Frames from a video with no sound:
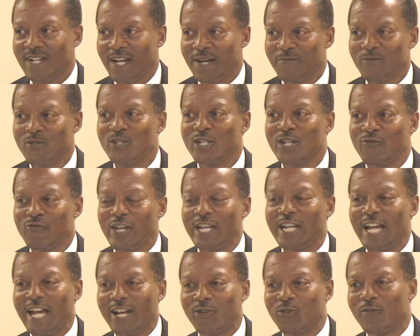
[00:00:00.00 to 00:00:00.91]
I'm going to
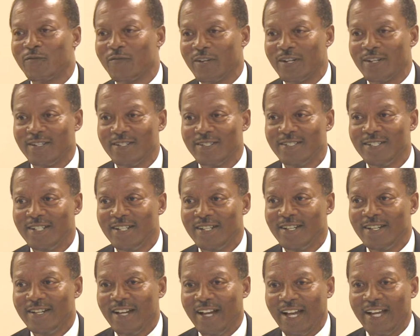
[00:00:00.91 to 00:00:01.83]
read that over
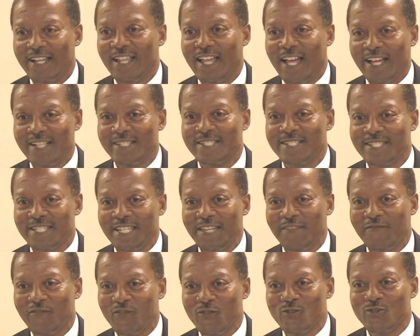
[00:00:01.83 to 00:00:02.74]
and, and see
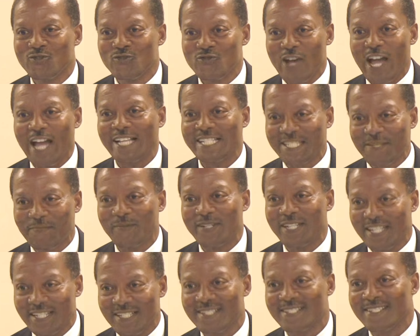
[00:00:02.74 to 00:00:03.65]
if you grasp
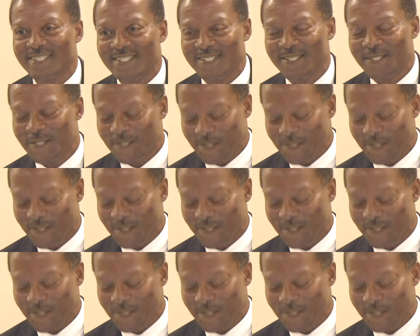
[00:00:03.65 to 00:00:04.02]
this.